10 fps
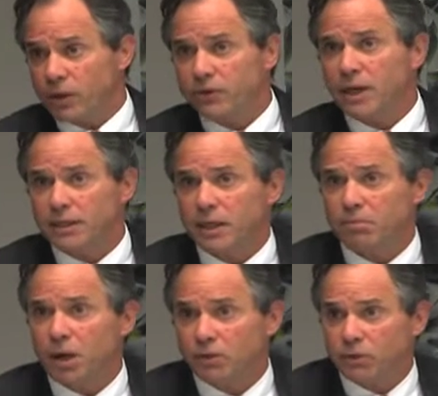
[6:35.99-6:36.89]
whether or not
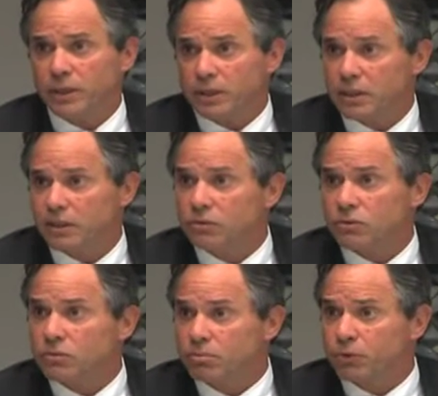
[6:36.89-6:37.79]
10 Mile Creek
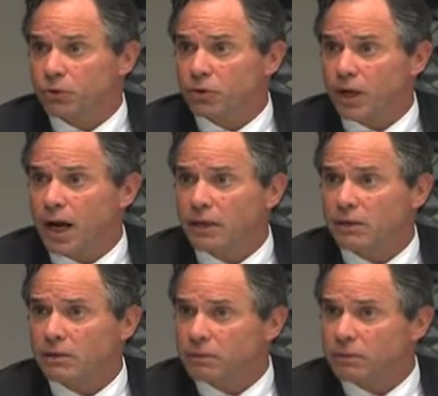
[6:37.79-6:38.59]
is pure or not.